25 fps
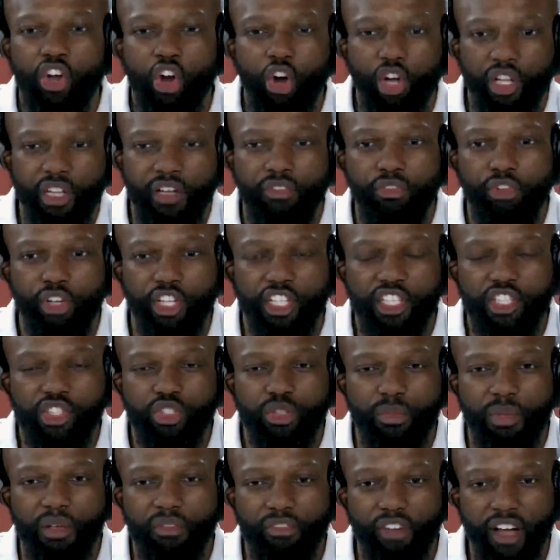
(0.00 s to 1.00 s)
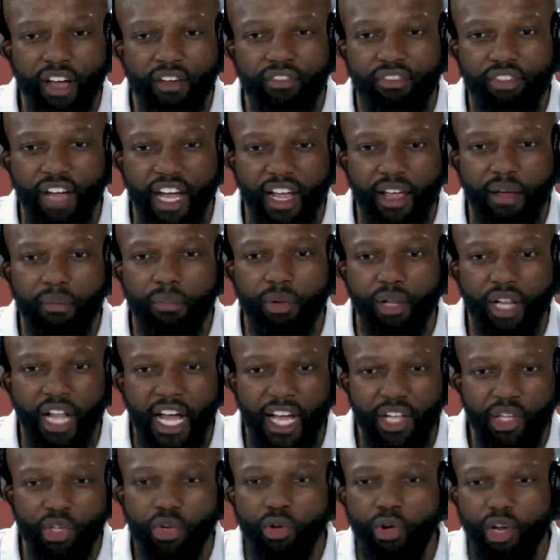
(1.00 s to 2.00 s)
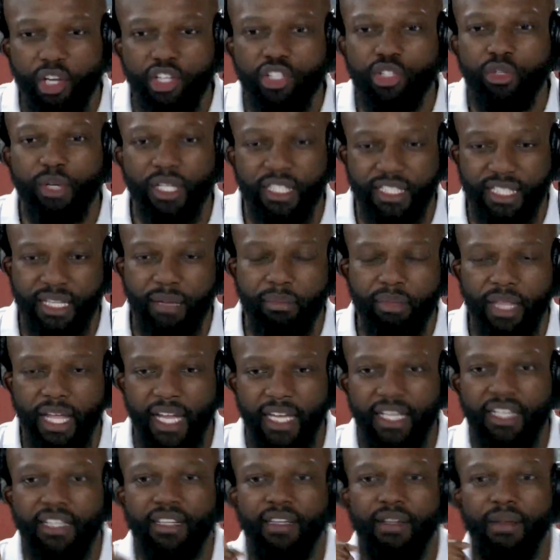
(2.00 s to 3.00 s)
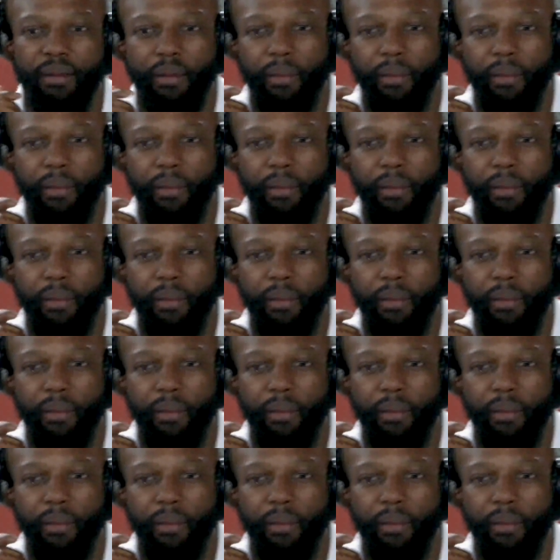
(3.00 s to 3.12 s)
order for this to be viable, are you going to accept that?